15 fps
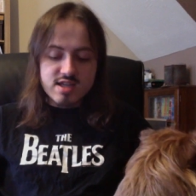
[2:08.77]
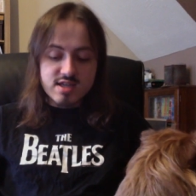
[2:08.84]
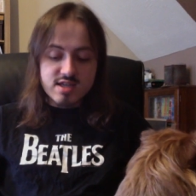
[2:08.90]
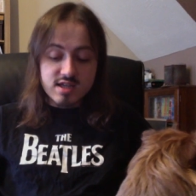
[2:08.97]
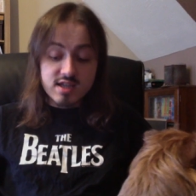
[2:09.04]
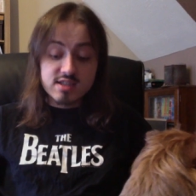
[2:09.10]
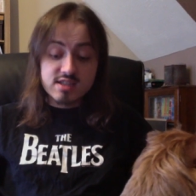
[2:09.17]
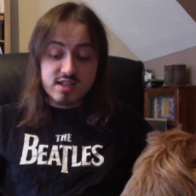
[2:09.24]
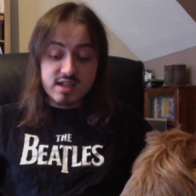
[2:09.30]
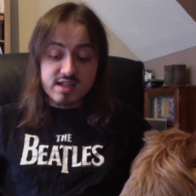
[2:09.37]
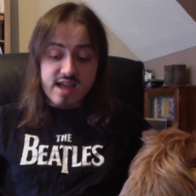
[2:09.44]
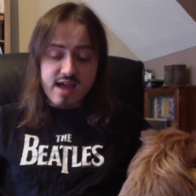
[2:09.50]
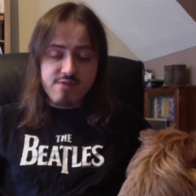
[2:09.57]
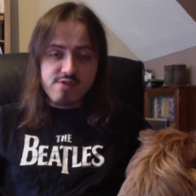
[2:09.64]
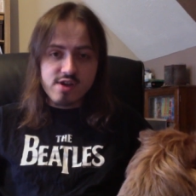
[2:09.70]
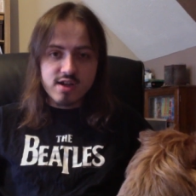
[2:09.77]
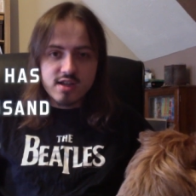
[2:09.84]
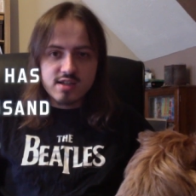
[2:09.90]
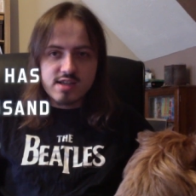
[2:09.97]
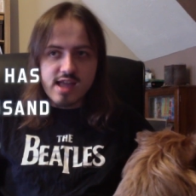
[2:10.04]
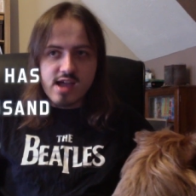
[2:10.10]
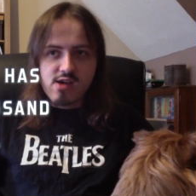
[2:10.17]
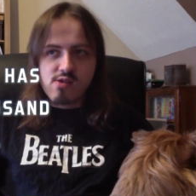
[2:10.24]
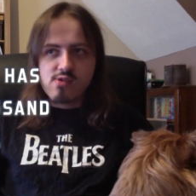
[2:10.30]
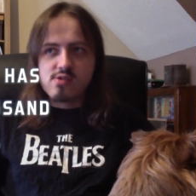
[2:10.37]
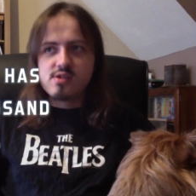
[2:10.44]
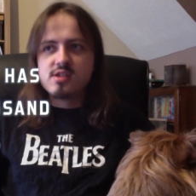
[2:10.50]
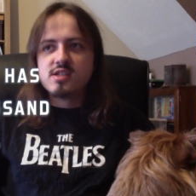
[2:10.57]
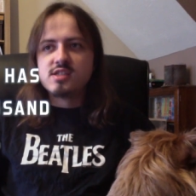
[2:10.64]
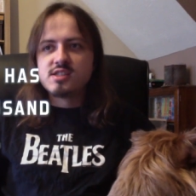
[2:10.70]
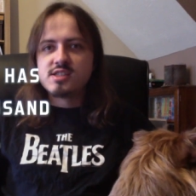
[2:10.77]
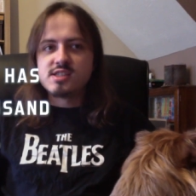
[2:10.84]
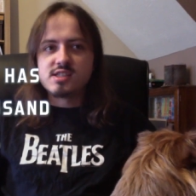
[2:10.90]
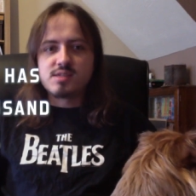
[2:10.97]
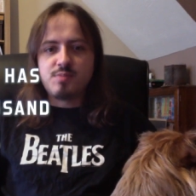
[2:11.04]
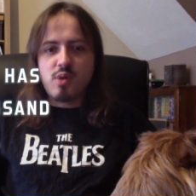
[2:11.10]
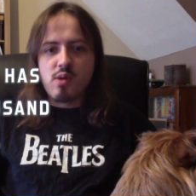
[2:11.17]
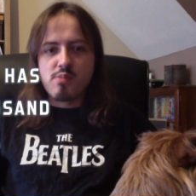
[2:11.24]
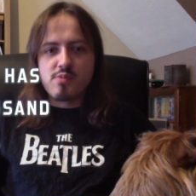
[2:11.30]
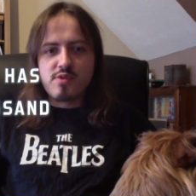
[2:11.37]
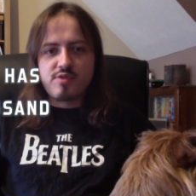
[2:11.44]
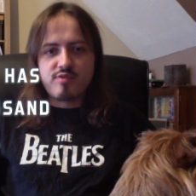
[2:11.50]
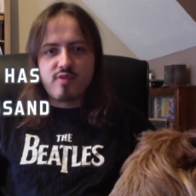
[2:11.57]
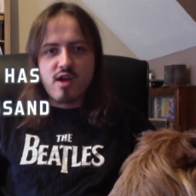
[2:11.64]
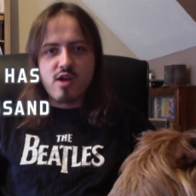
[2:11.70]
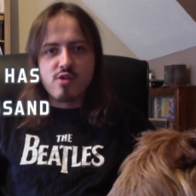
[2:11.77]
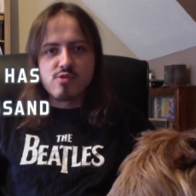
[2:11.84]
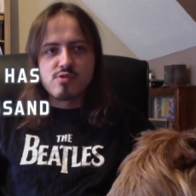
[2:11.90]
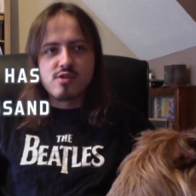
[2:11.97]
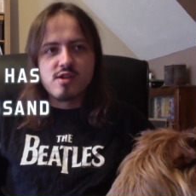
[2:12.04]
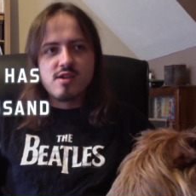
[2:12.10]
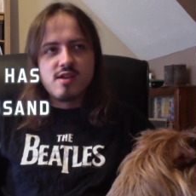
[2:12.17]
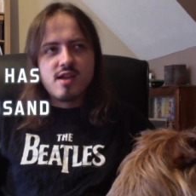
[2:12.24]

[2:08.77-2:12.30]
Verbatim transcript: His cadaver now sits upon the throne,